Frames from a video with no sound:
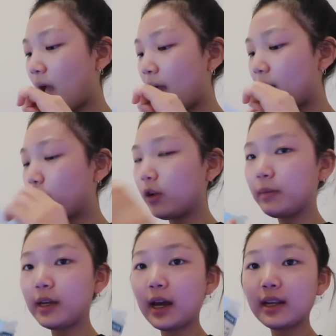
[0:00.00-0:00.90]
I will
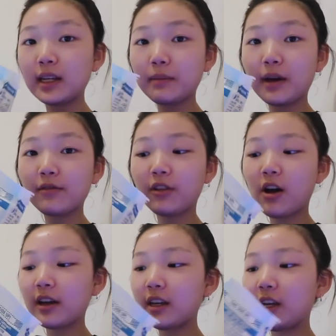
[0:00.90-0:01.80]
be ending my
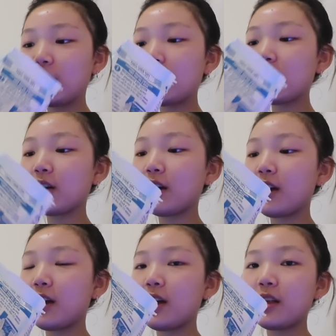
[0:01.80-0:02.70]
vlog here.
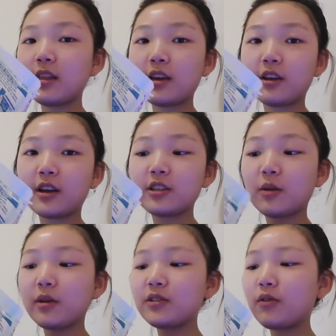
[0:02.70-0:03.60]
Thank you guys
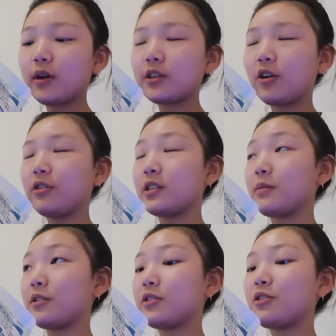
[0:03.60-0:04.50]
so much for watching. Oh, this
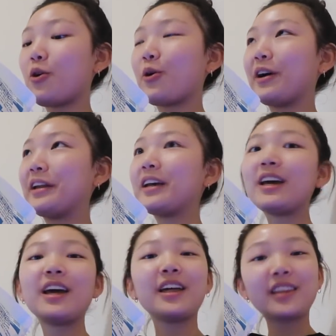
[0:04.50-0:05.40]
smells so good.
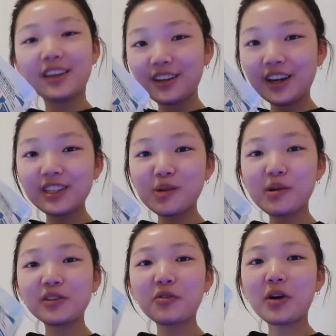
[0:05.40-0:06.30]
Thank you guys so
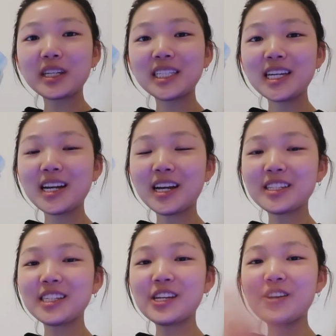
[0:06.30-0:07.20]
much for watching and I'll
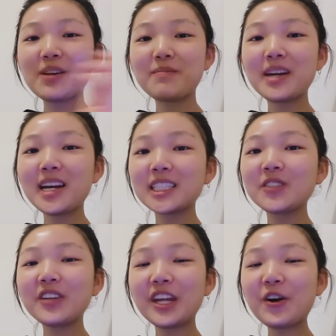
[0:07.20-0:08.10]
see you in my next
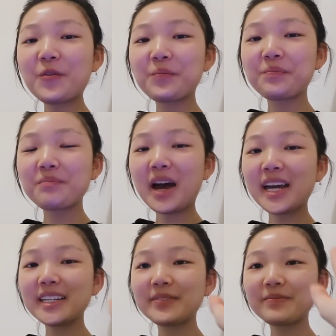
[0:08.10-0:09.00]
video. Bye.